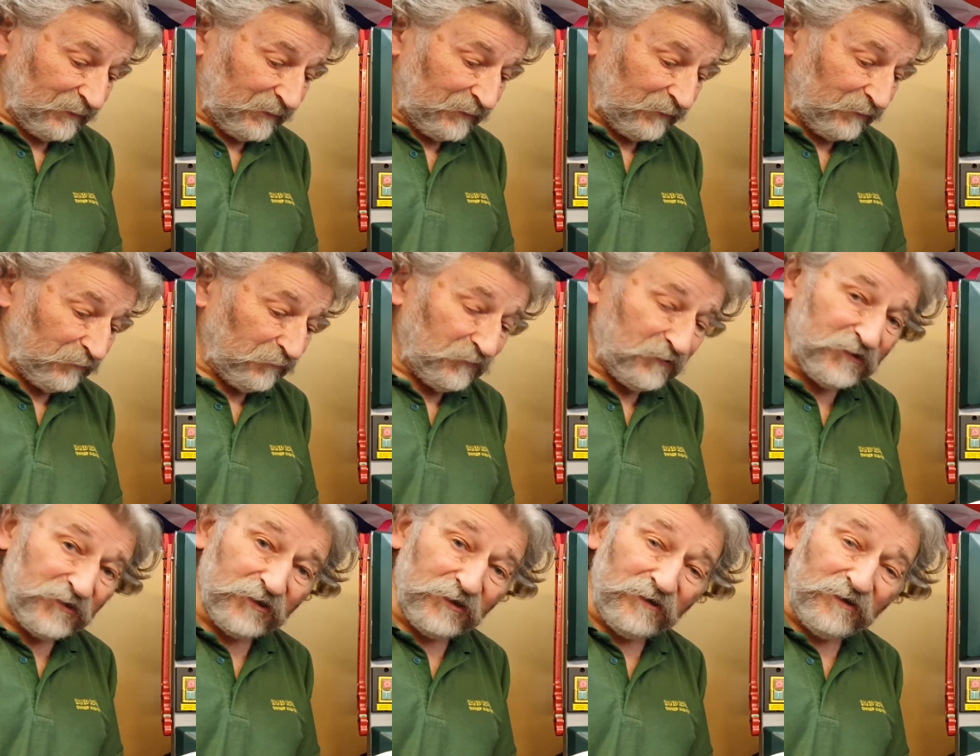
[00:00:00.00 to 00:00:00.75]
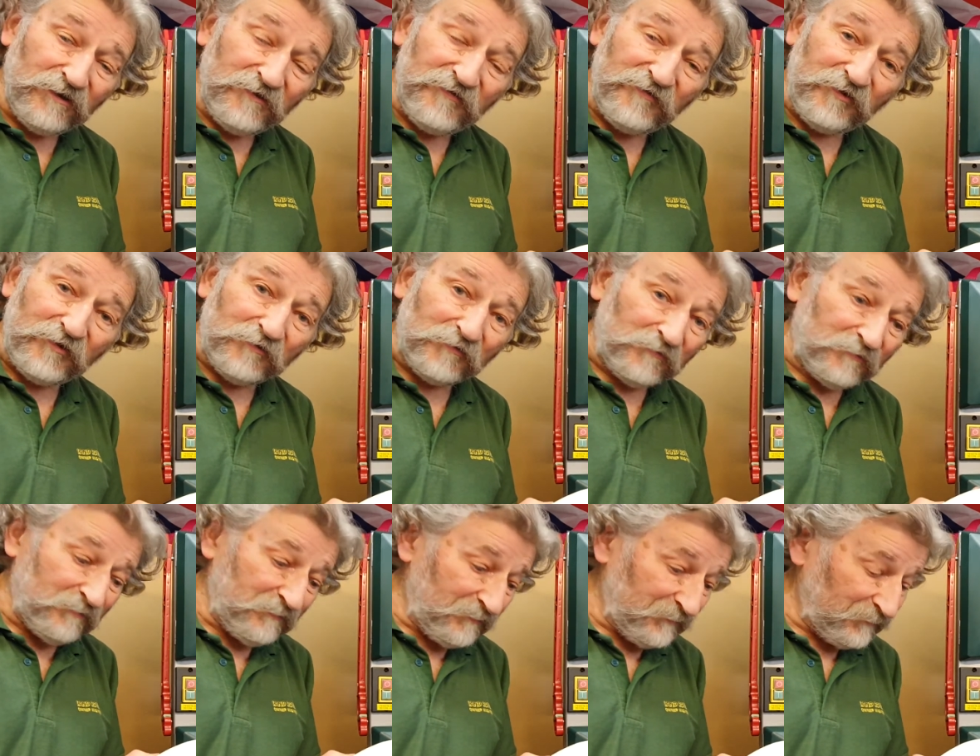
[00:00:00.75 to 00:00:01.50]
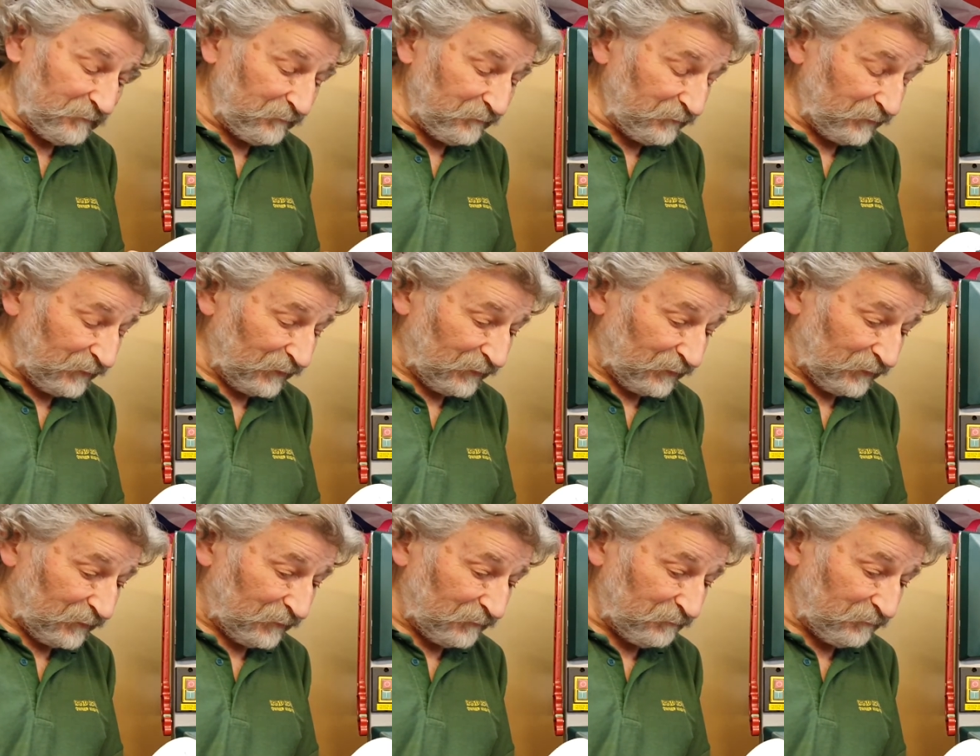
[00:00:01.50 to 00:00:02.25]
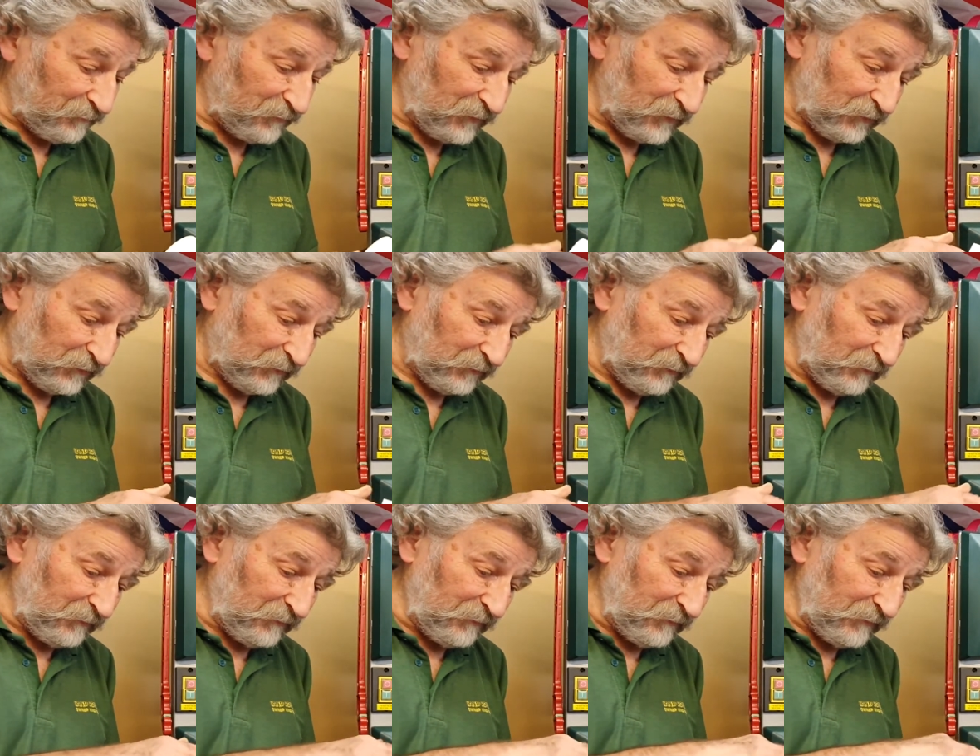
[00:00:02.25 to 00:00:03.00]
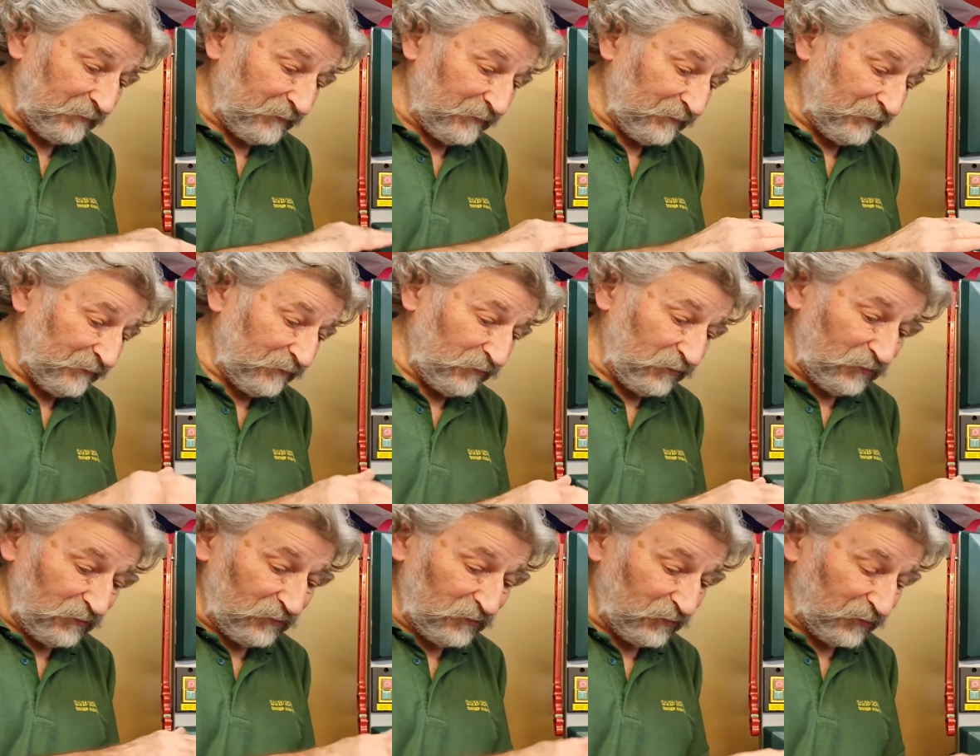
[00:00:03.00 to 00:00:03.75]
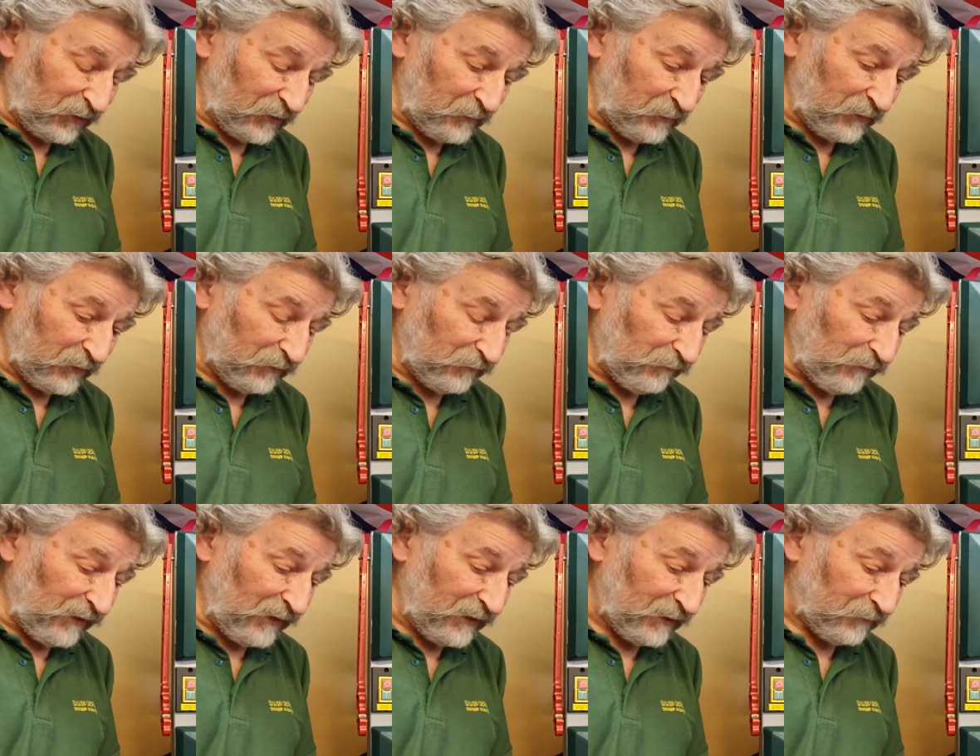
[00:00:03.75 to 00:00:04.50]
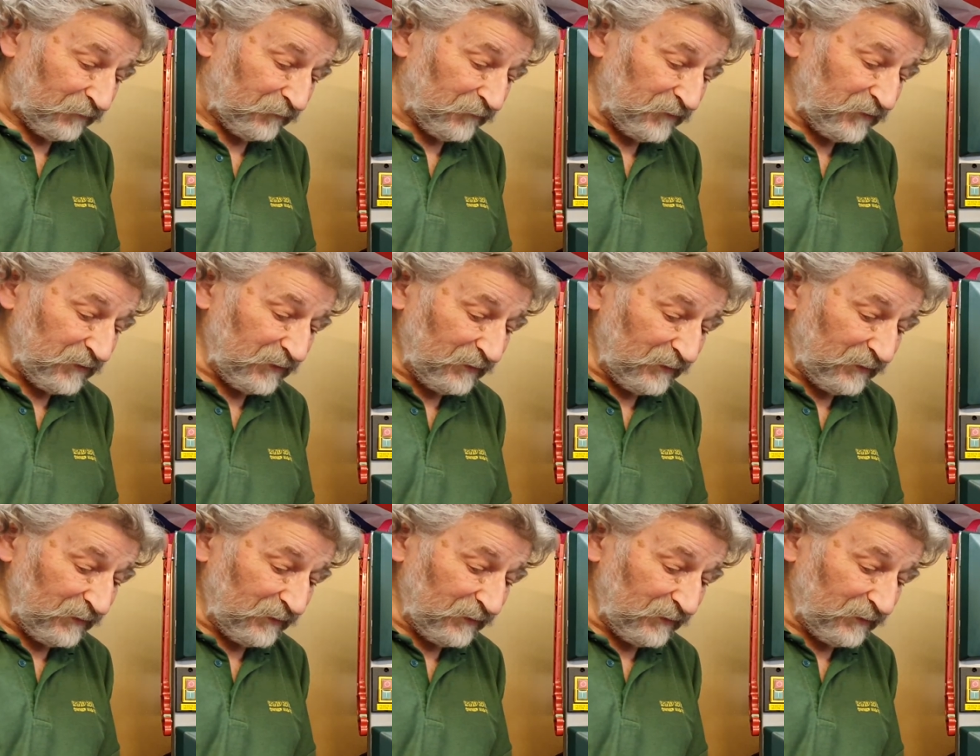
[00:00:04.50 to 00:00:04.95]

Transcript: old surform to shape it around.